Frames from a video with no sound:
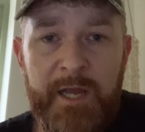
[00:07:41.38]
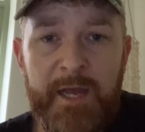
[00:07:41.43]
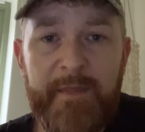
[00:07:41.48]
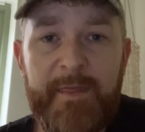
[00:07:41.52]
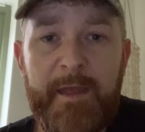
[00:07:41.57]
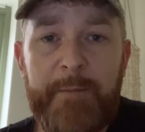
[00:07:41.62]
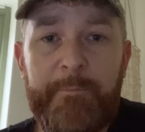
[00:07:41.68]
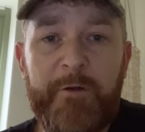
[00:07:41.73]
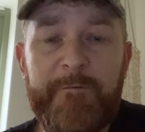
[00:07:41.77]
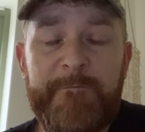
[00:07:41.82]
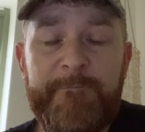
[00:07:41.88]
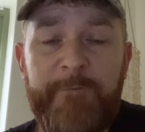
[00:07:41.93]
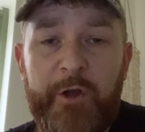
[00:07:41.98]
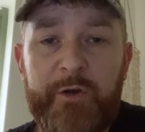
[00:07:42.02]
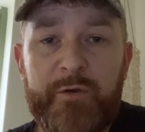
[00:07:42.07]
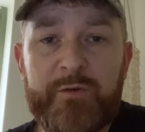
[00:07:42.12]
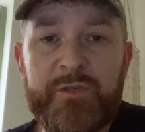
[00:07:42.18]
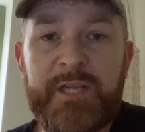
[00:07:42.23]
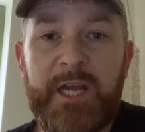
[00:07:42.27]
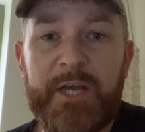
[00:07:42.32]
And then my
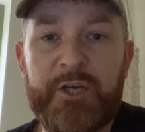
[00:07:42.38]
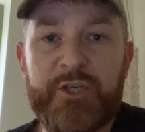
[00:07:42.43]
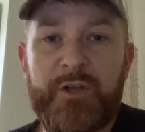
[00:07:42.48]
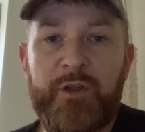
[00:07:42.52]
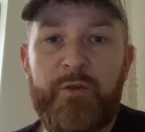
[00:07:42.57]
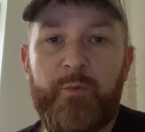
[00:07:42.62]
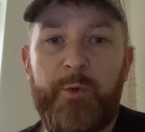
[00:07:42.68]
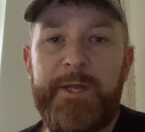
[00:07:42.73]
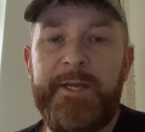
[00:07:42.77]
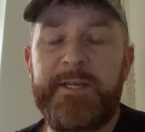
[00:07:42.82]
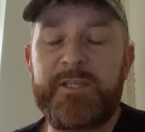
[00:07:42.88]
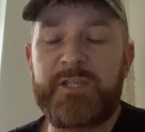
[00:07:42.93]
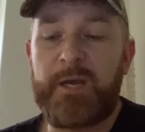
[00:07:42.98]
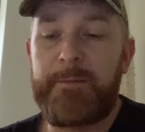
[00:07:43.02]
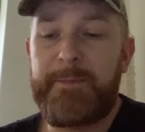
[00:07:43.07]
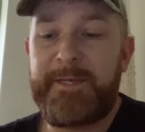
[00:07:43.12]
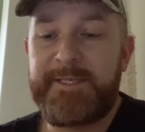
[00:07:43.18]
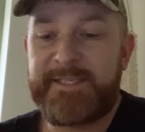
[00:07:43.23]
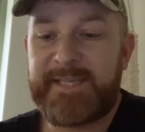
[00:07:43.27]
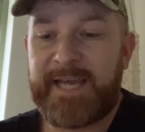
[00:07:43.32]
final selection of the week is
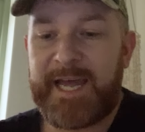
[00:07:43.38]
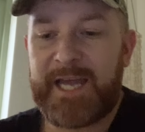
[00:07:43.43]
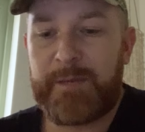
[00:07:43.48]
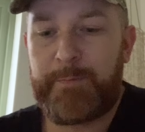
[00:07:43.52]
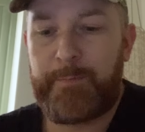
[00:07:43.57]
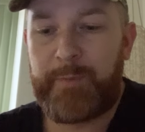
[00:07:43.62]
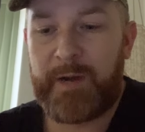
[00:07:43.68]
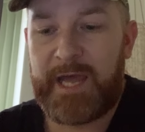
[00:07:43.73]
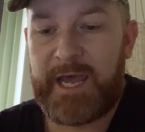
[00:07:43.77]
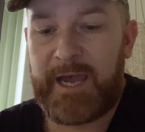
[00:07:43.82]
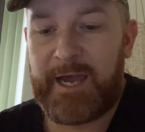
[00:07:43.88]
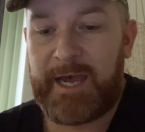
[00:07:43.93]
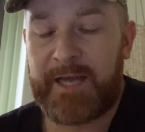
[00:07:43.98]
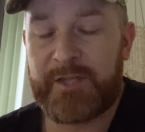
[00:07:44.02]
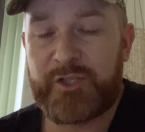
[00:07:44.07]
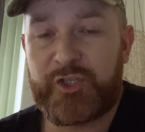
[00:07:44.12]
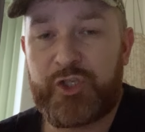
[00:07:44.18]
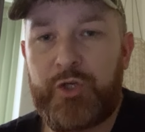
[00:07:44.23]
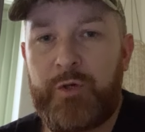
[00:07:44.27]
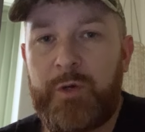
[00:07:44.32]
going to be Zach Blair
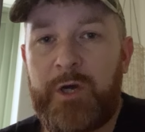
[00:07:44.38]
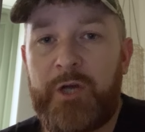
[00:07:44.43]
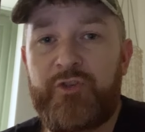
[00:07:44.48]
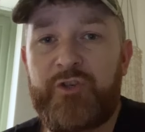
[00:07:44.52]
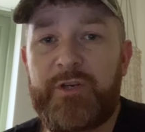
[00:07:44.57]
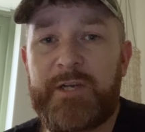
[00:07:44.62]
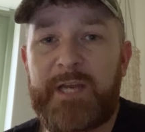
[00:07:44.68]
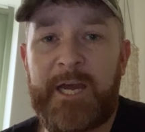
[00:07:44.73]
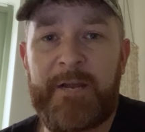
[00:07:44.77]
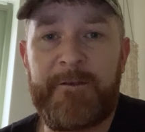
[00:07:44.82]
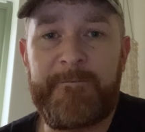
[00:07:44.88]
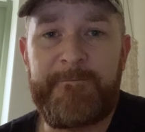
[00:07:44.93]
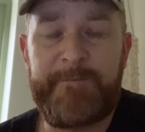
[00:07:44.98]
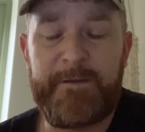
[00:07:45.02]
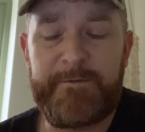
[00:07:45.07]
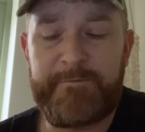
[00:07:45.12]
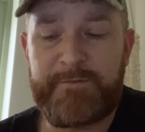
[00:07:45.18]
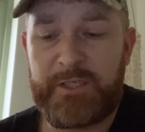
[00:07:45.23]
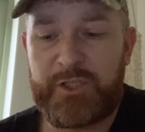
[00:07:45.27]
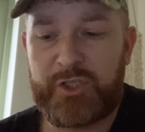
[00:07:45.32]
at
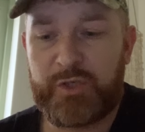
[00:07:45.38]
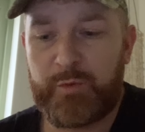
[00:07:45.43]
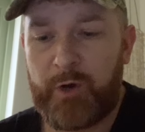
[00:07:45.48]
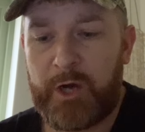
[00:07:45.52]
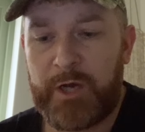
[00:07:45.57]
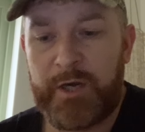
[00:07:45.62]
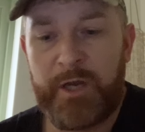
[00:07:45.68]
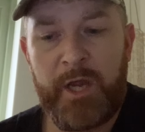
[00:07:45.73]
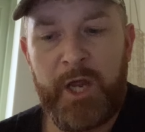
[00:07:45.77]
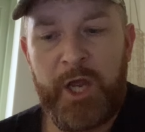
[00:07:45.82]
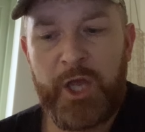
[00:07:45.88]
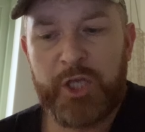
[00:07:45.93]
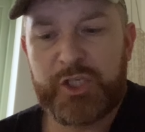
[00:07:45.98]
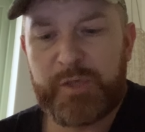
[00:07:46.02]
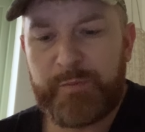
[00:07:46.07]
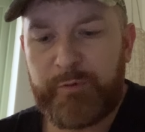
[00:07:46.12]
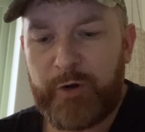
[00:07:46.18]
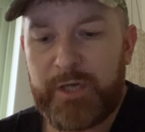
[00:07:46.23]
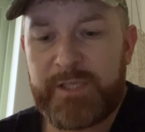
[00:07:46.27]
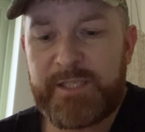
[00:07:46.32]
250-1.
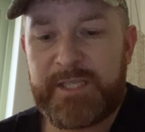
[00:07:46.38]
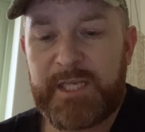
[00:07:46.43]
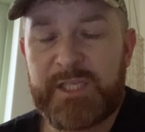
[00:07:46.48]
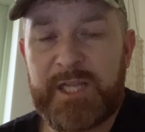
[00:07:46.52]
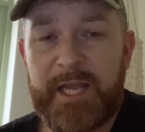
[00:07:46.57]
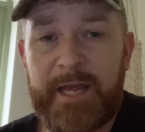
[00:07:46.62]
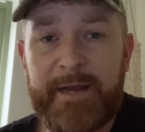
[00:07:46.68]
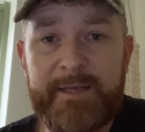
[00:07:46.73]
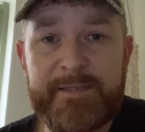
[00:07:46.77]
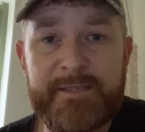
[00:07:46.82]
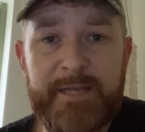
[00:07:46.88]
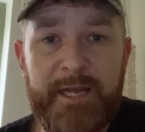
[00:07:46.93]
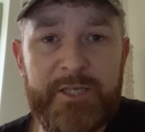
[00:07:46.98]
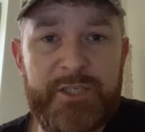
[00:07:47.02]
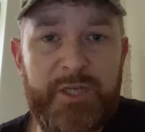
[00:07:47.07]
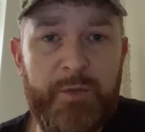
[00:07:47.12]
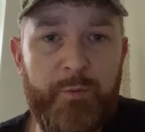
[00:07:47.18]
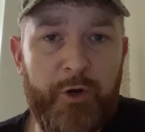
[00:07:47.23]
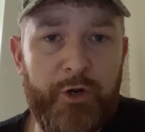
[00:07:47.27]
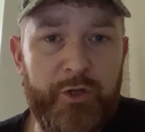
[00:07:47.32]
Surprised this lad hasn't
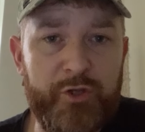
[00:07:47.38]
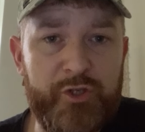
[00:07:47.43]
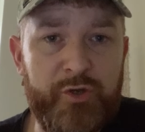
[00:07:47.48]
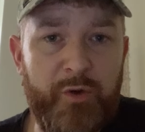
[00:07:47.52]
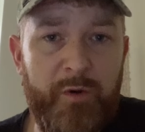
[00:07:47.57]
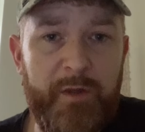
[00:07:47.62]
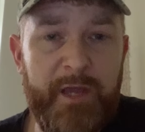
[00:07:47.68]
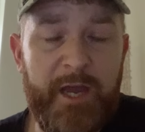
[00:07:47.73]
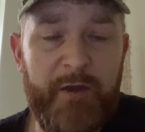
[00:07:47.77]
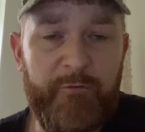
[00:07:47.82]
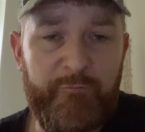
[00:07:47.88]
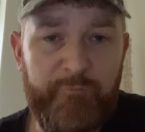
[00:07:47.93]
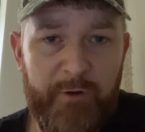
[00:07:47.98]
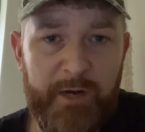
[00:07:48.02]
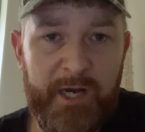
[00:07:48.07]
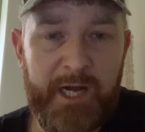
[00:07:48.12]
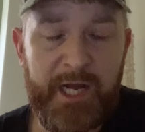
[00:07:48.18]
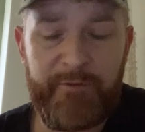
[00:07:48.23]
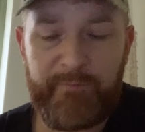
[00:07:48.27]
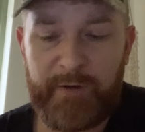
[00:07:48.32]
actually won on tour yet. A
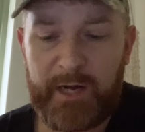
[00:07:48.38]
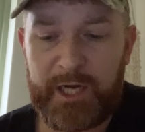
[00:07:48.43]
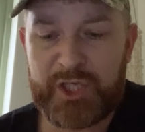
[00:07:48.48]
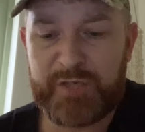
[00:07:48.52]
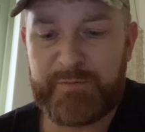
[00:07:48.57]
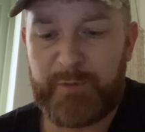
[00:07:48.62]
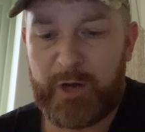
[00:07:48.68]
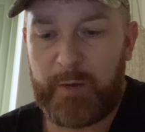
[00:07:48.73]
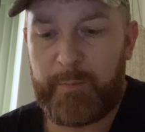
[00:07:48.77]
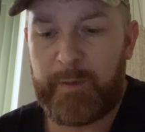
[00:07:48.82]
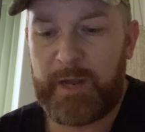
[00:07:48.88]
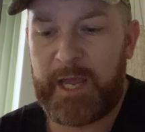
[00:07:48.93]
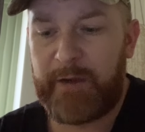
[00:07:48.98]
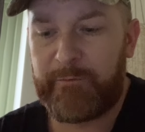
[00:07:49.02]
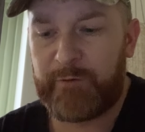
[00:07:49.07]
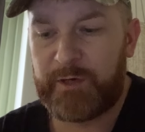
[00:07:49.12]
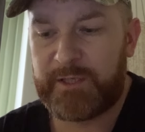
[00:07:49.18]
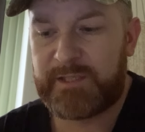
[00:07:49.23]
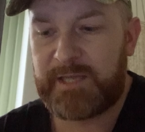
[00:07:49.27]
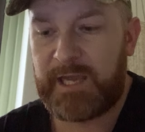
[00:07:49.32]
really, really smart player
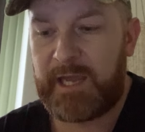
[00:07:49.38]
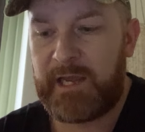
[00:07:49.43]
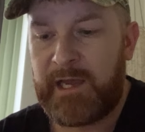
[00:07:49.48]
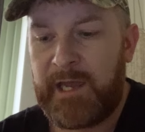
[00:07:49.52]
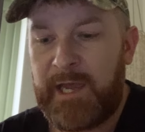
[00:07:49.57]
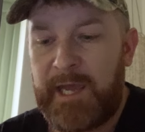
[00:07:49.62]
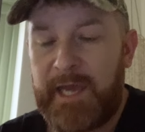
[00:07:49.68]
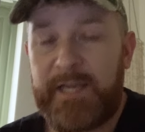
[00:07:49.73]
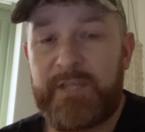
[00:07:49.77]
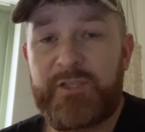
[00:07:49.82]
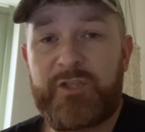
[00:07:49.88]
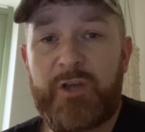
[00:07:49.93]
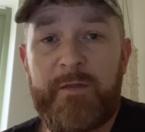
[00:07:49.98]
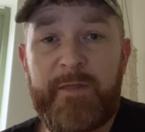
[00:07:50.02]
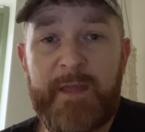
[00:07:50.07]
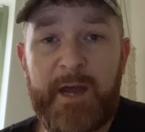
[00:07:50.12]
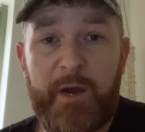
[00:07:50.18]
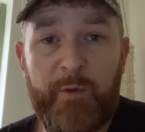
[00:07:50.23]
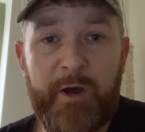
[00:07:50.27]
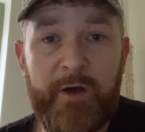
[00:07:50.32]
on his day. And he's
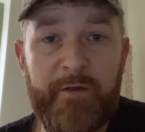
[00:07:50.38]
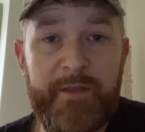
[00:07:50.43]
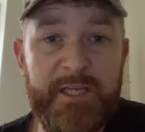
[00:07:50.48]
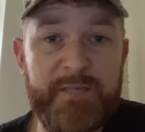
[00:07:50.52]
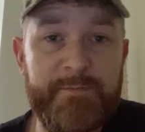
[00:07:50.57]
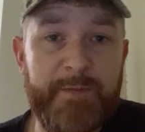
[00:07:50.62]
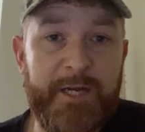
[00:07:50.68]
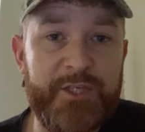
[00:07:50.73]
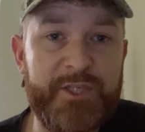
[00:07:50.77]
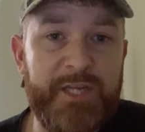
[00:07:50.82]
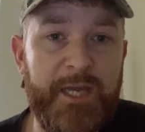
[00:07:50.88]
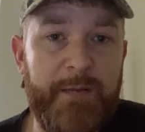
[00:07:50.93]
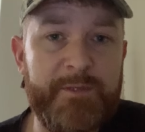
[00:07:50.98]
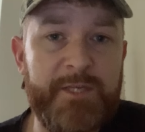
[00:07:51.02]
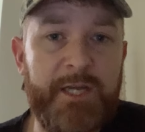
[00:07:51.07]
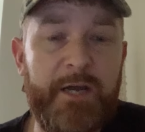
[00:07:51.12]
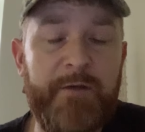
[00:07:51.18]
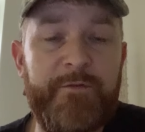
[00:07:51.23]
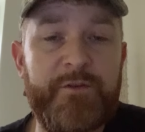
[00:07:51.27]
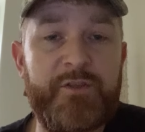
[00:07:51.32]
done that well that he's managed to get
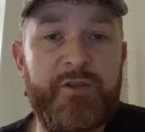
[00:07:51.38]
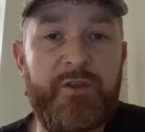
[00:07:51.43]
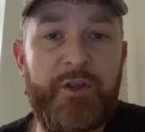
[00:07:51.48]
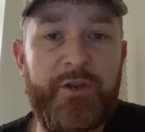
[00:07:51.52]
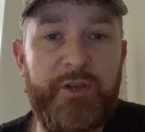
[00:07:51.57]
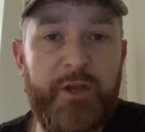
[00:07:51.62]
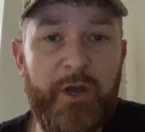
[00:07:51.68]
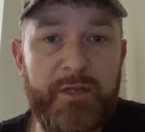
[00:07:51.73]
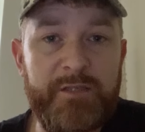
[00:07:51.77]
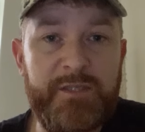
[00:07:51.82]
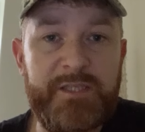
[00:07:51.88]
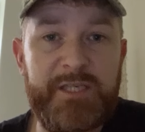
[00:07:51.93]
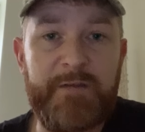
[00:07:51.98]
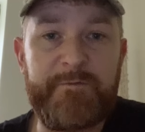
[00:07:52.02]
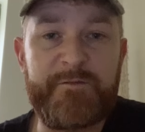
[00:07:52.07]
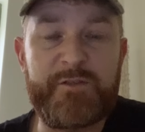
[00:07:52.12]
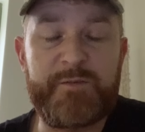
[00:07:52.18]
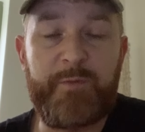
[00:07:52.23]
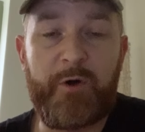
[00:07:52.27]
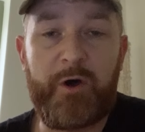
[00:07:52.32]
himself into the
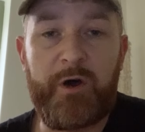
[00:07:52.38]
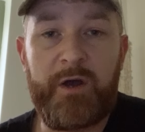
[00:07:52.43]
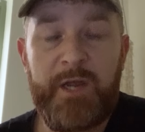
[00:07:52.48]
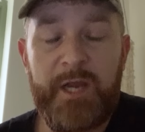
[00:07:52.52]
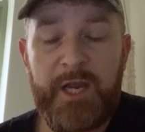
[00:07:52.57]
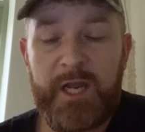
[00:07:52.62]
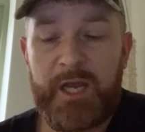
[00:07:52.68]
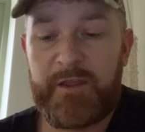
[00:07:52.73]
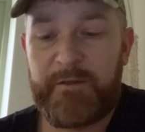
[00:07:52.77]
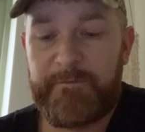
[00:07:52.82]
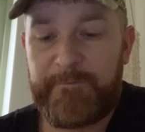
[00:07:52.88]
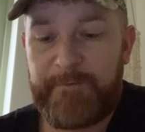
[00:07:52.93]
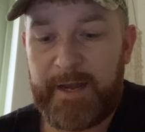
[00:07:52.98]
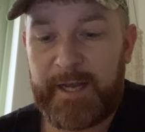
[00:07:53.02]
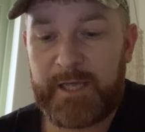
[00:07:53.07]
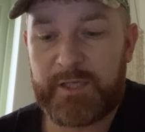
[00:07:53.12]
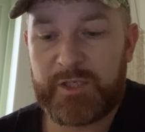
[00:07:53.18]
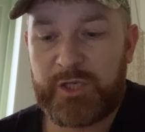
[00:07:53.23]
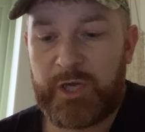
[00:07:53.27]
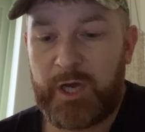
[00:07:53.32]
90th spot in the
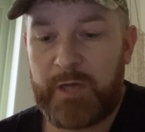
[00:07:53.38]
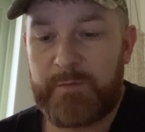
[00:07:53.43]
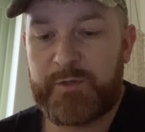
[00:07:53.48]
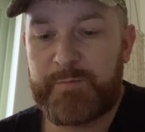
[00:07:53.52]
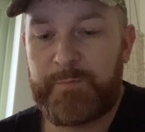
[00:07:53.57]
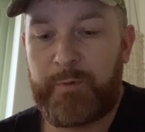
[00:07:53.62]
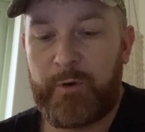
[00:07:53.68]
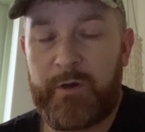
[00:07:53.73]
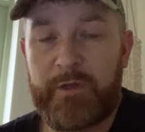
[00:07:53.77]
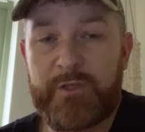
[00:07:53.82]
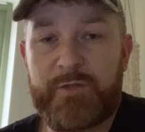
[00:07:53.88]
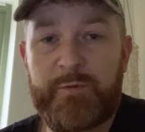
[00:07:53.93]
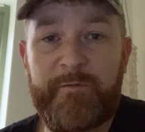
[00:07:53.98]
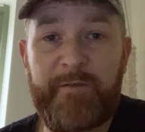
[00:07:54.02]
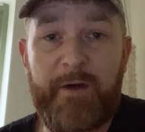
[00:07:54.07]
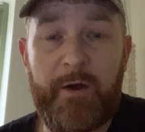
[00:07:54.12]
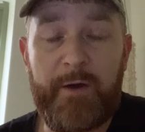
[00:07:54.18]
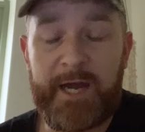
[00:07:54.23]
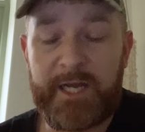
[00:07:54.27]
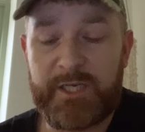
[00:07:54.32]
FedEx Cup spots
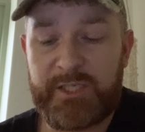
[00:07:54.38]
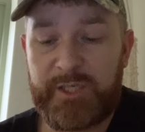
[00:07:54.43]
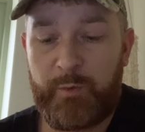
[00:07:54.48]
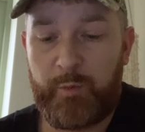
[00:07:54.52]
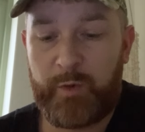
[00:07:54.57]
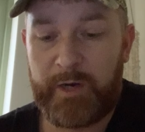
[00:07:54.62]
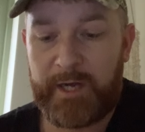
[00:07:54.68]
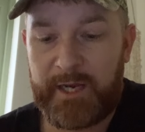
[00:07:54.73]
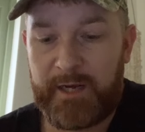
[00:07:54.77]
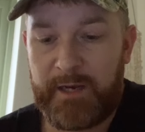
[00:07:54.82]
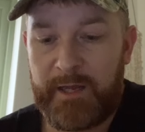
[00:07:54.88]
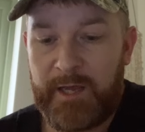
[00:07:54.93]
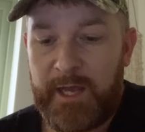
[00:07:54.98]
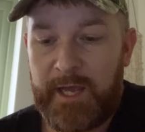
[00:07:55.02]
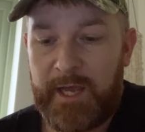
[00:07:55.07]
without actually winning